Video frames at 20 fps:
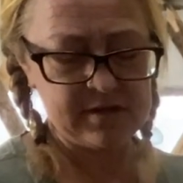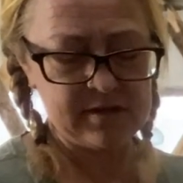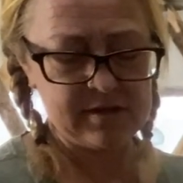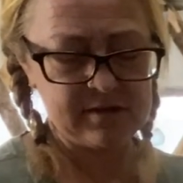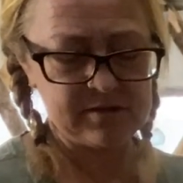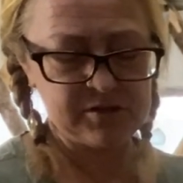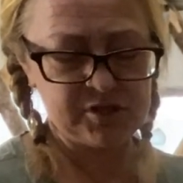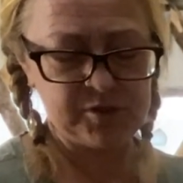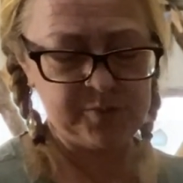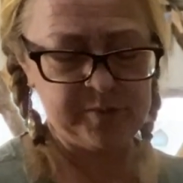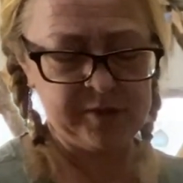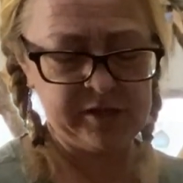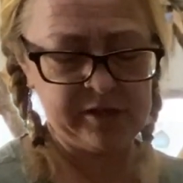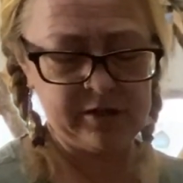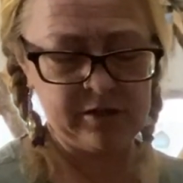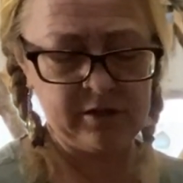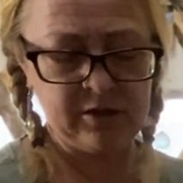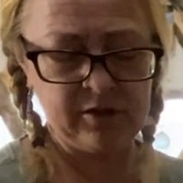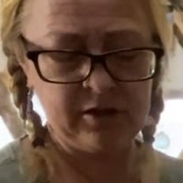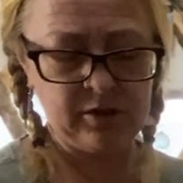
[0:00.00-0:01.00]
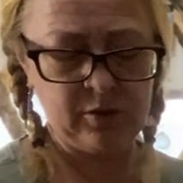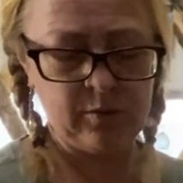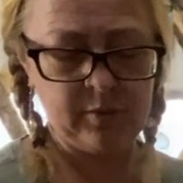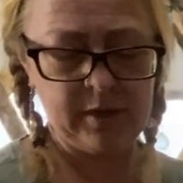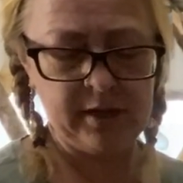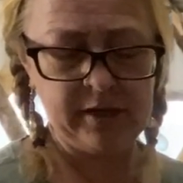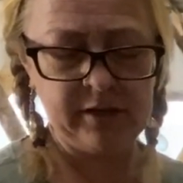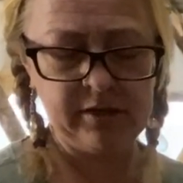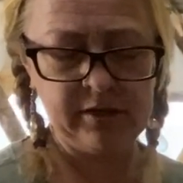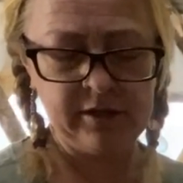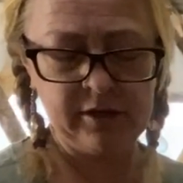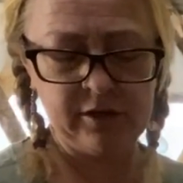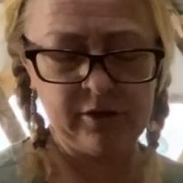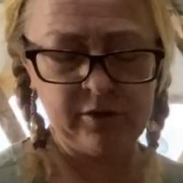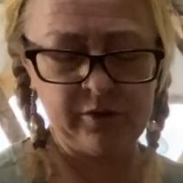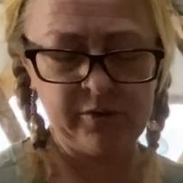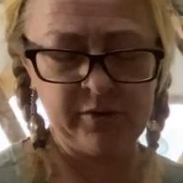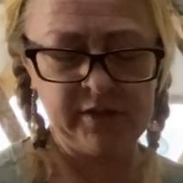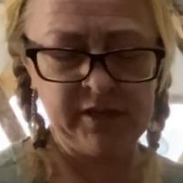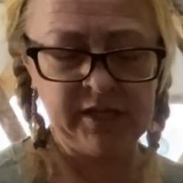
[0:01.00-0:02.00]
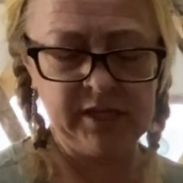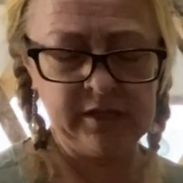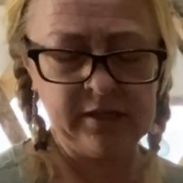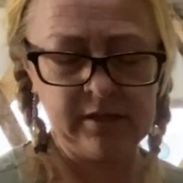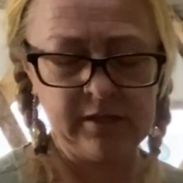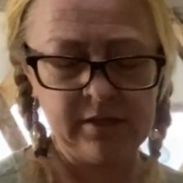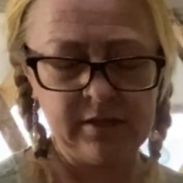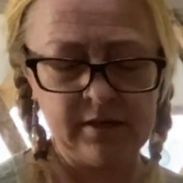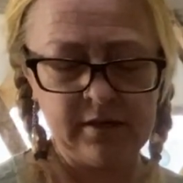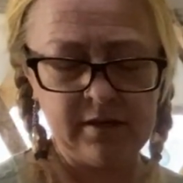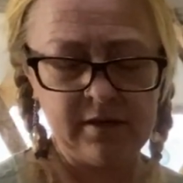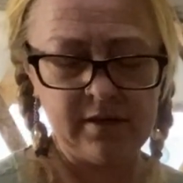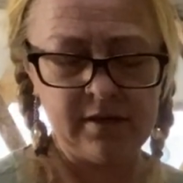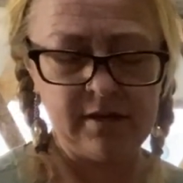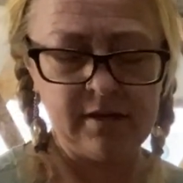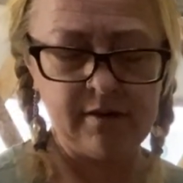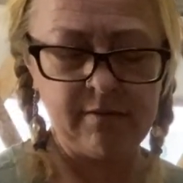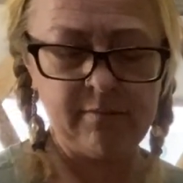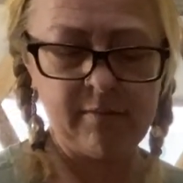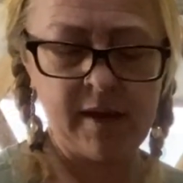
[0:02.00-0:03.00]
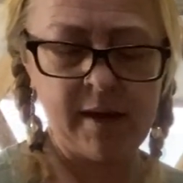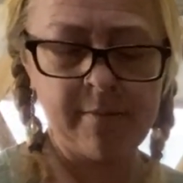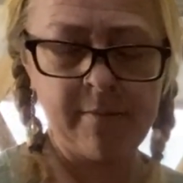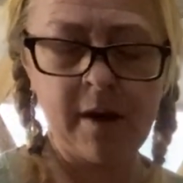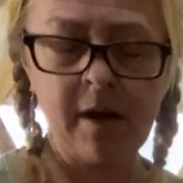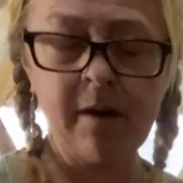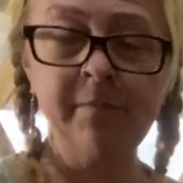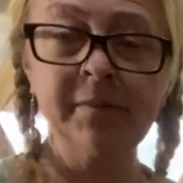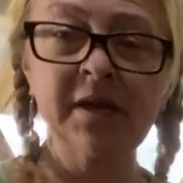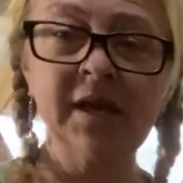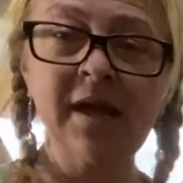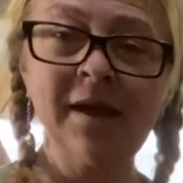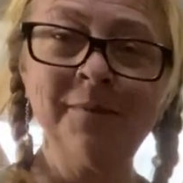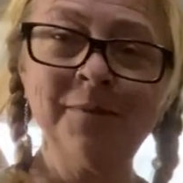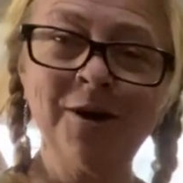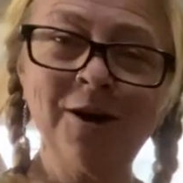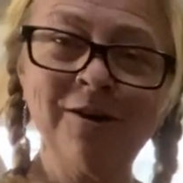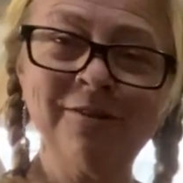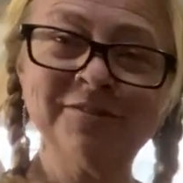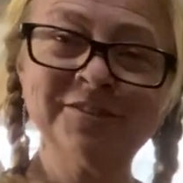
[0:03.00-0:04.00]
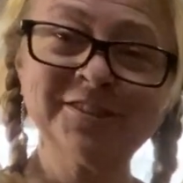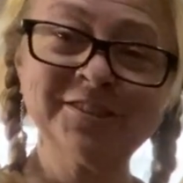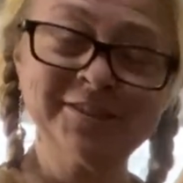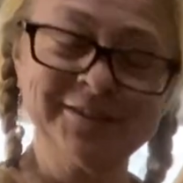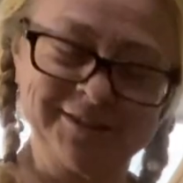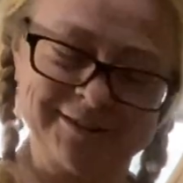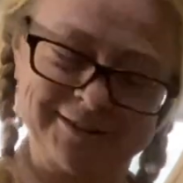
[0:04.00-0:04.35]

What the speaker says: I was spinning a little while ago, and then my mom came over.